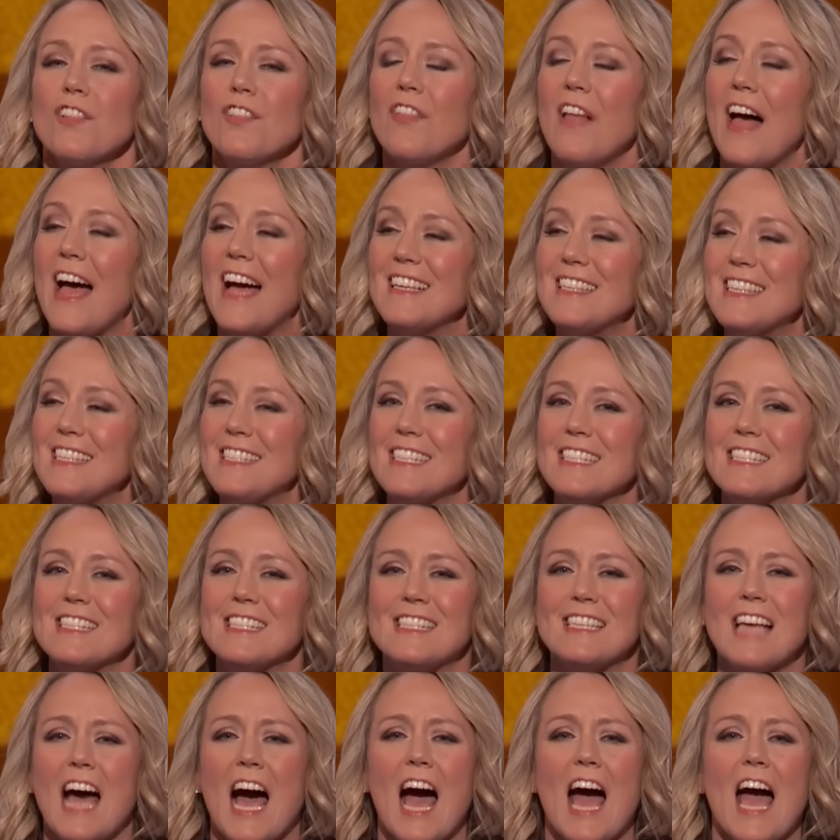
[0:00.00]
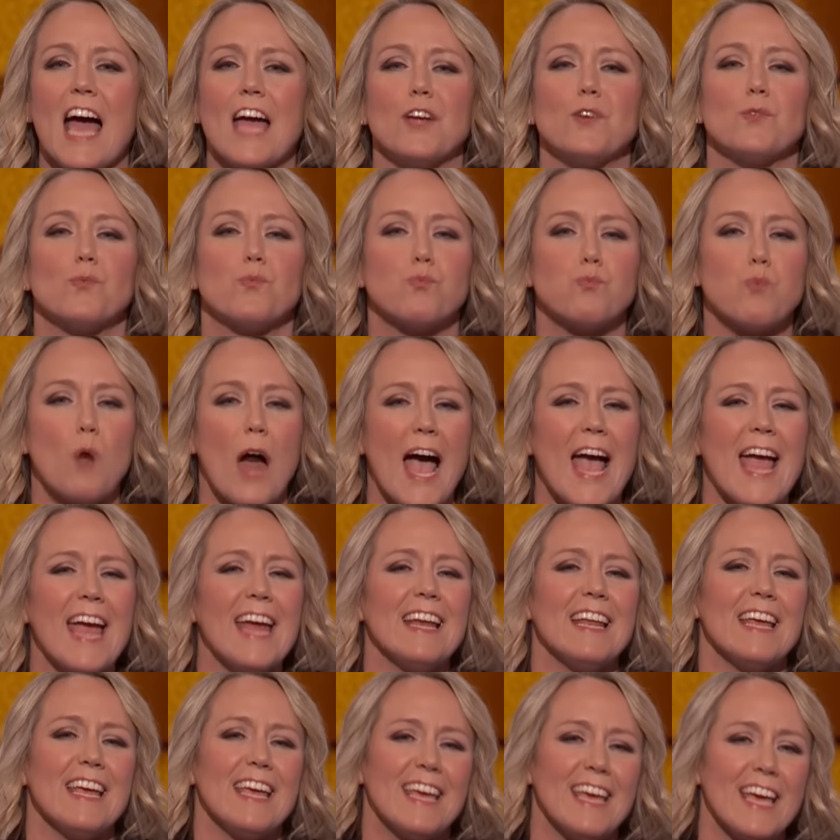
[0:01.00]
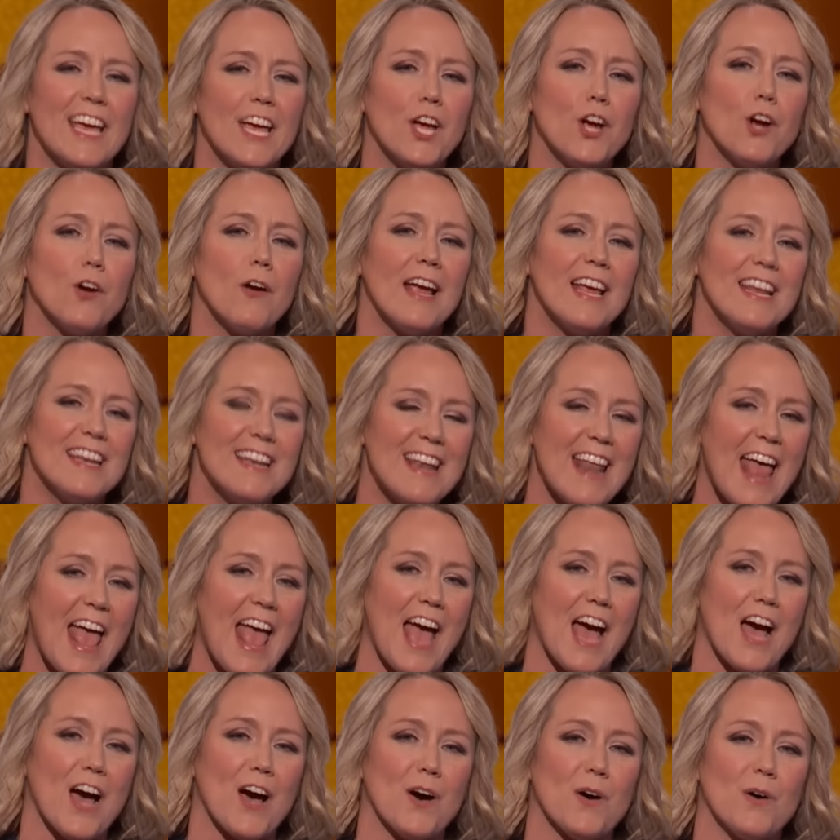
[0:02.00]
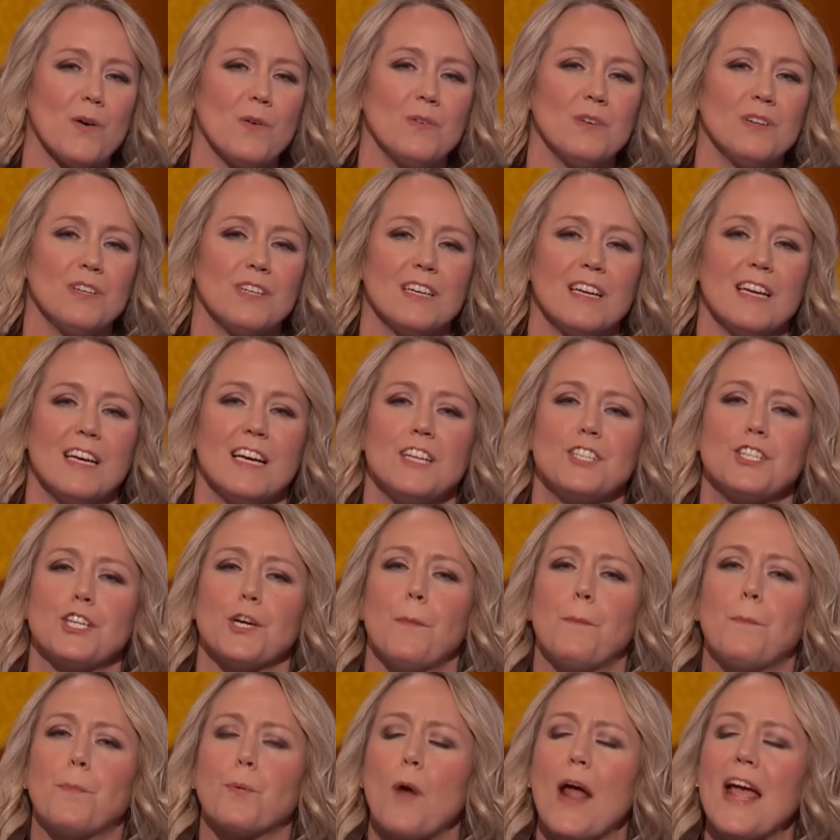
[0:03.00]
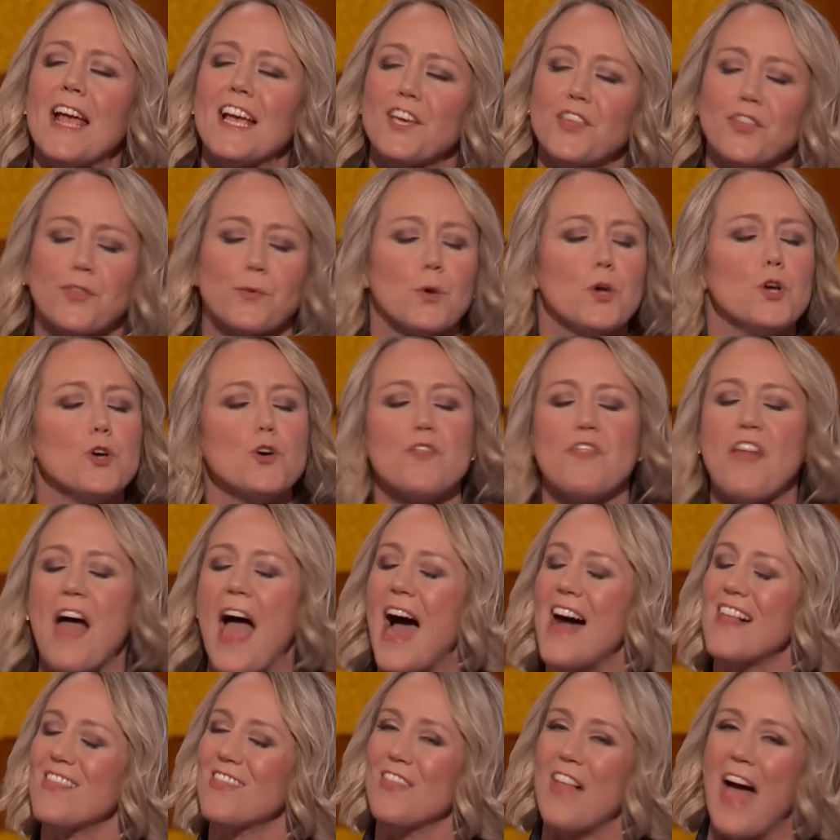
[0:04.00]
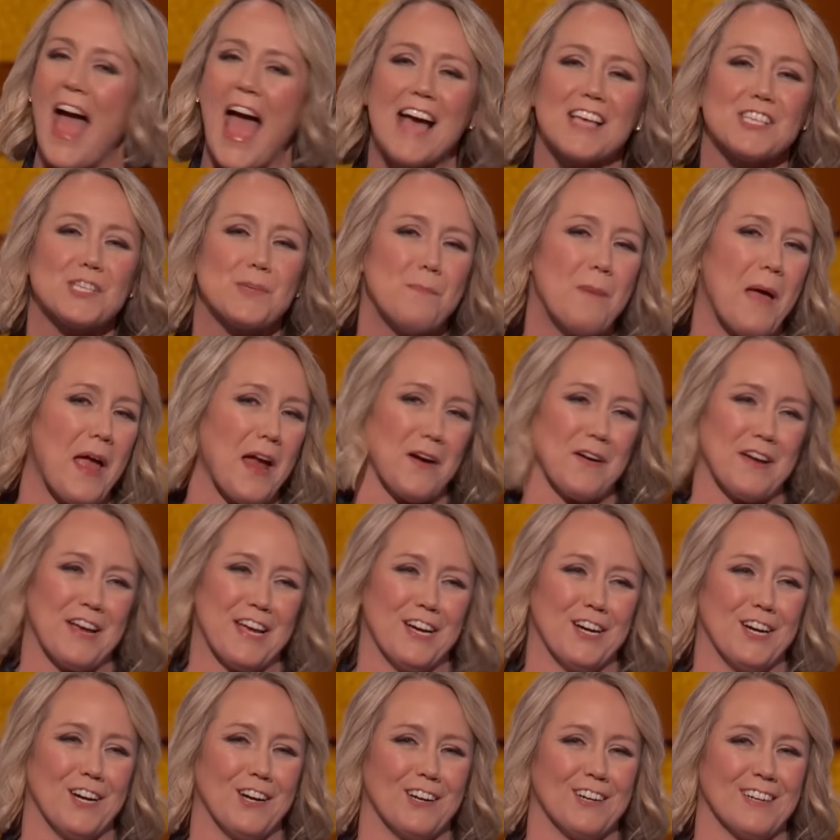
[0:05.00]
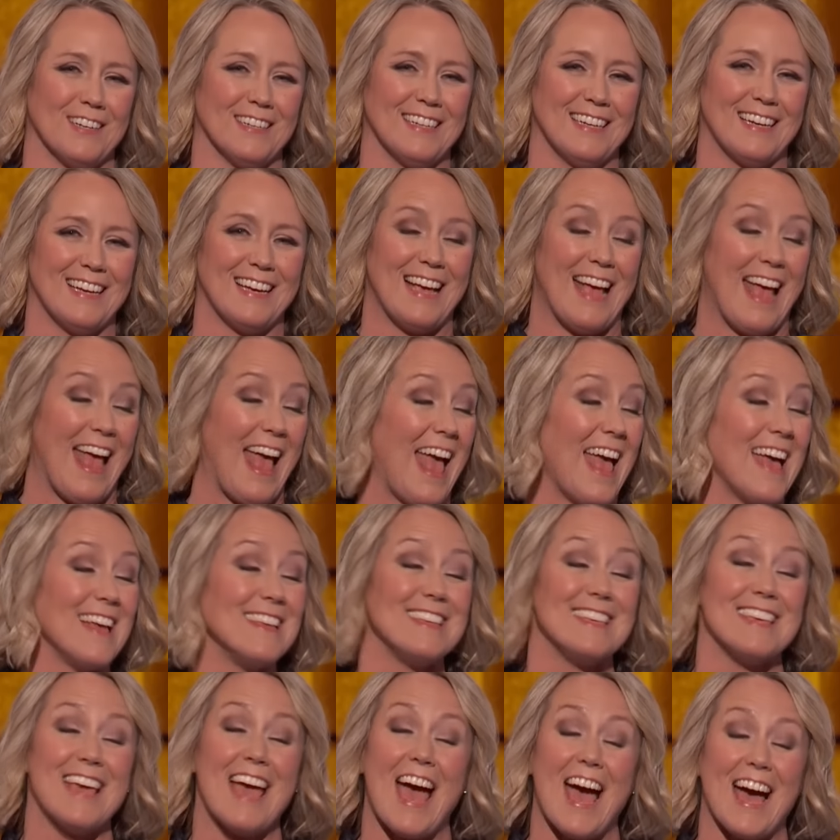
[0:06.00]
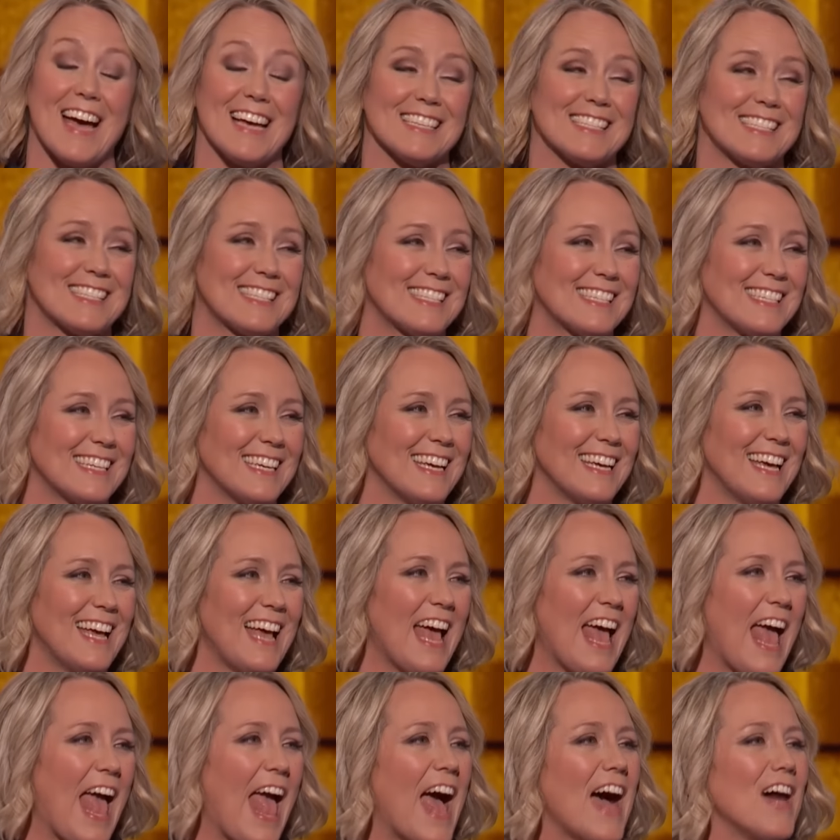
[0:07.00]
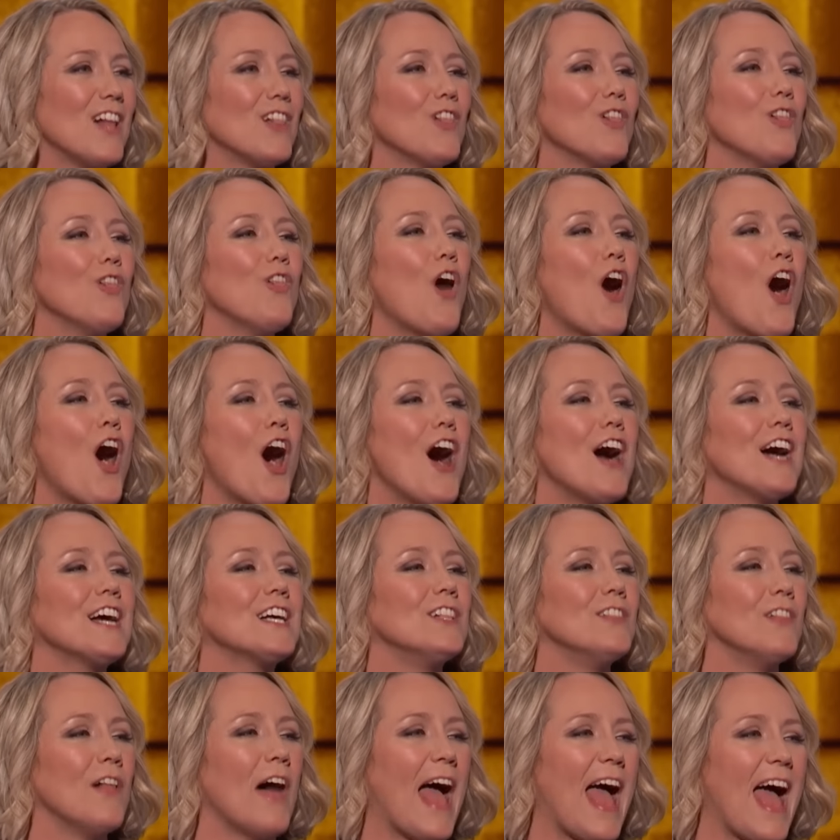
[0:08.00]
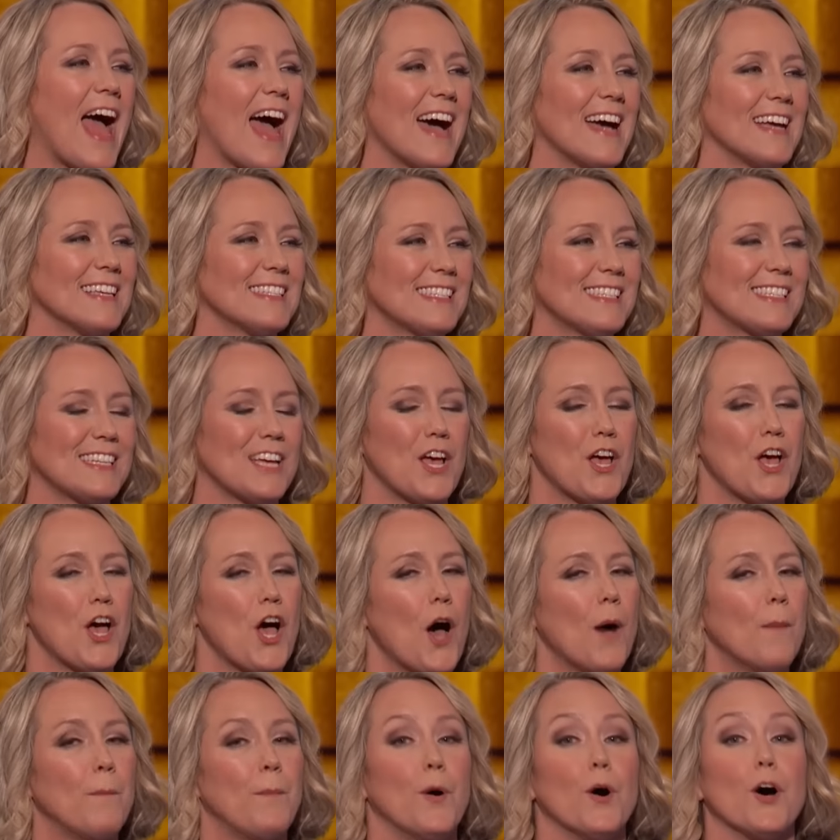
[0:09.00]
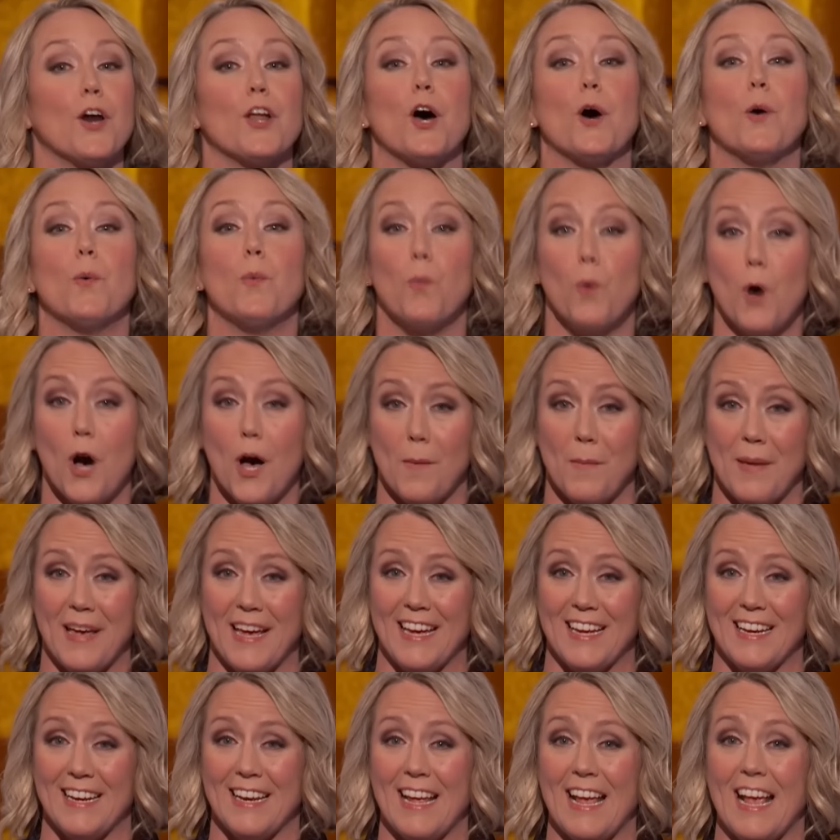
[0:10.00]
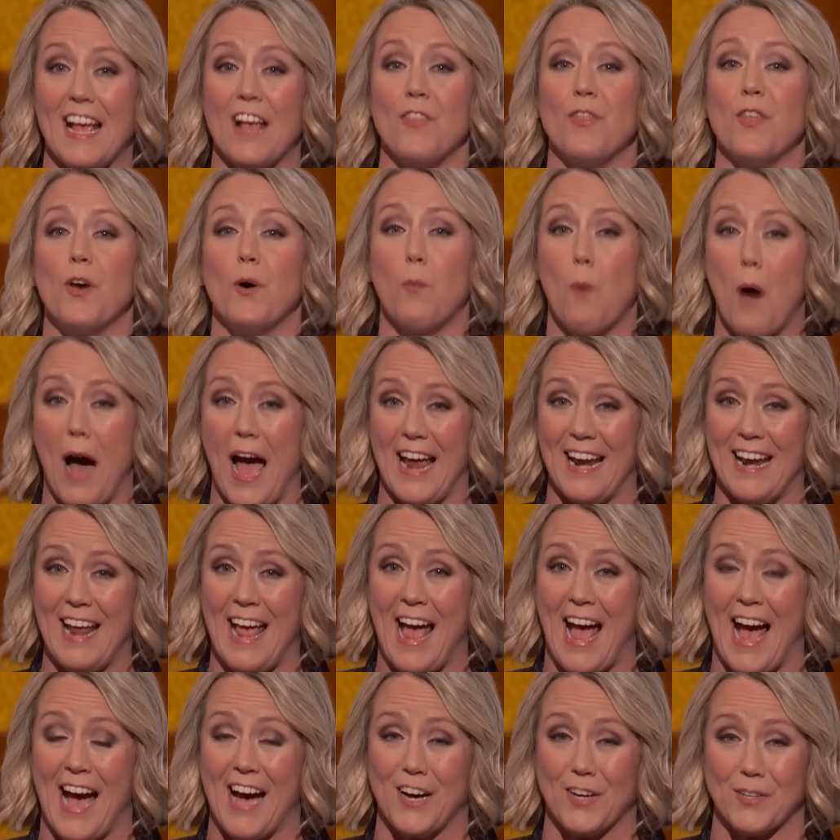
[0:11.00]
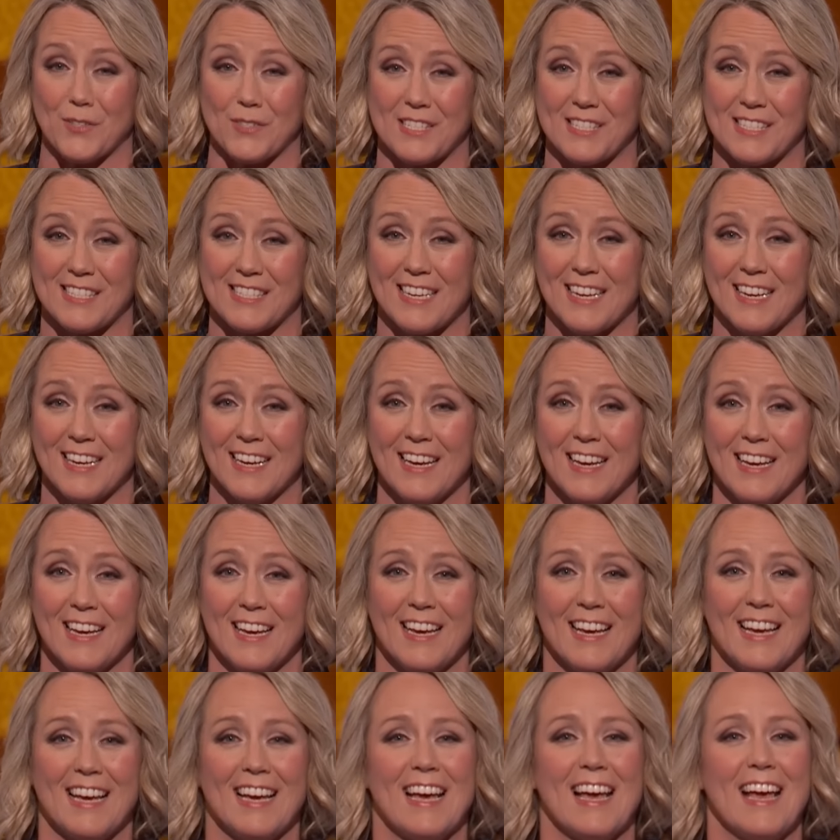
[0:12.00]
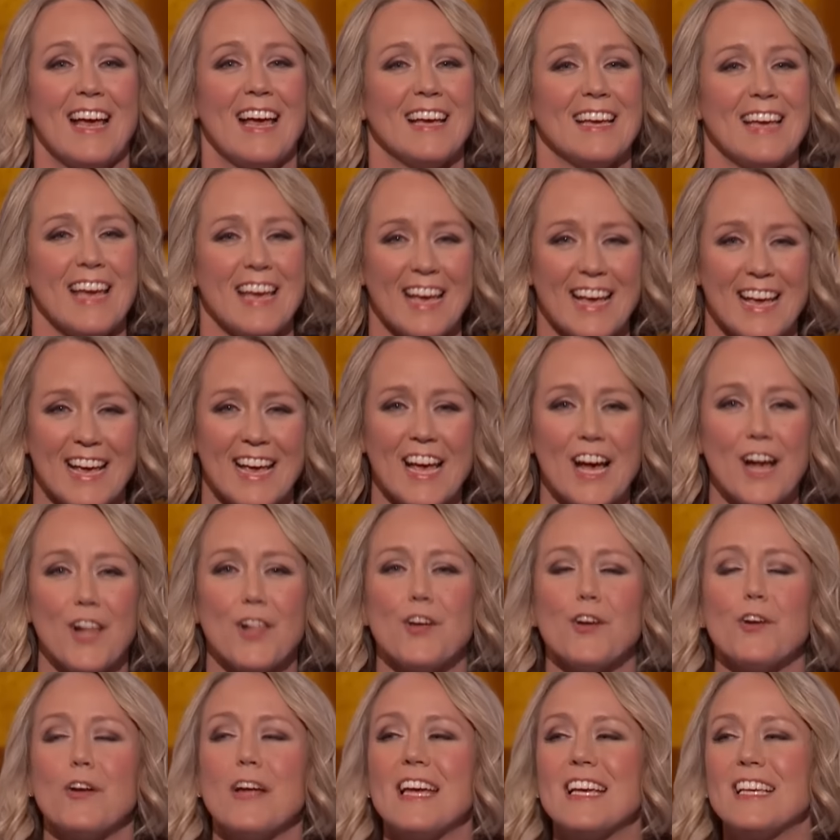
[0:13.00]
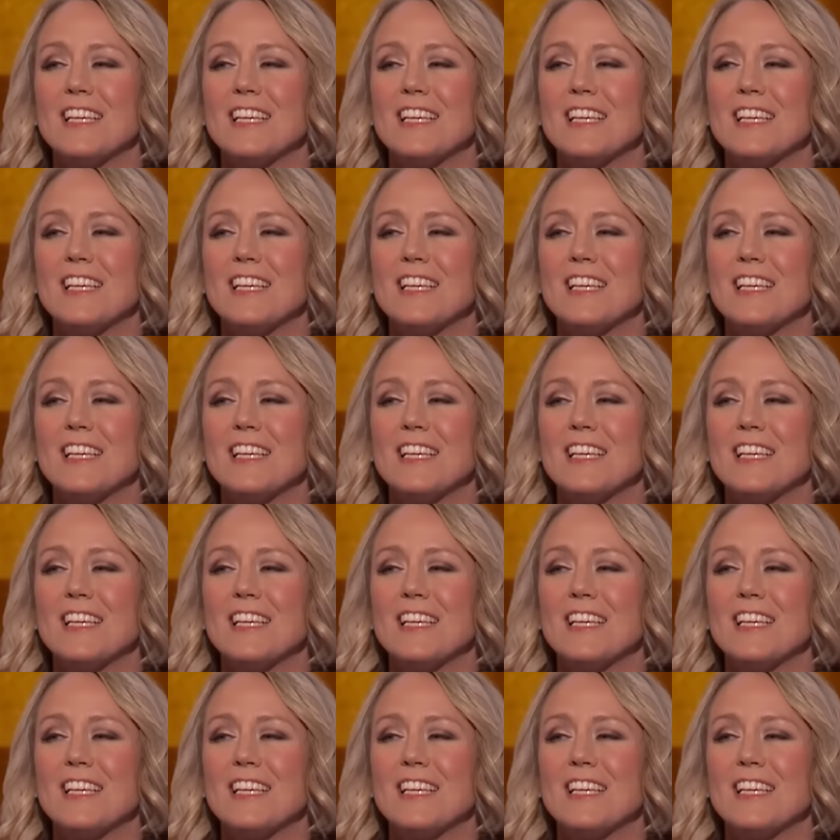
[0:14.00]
Let's decide right here and now to break through that last barrier. And yes, at long last, put a woman in the White House. Hillary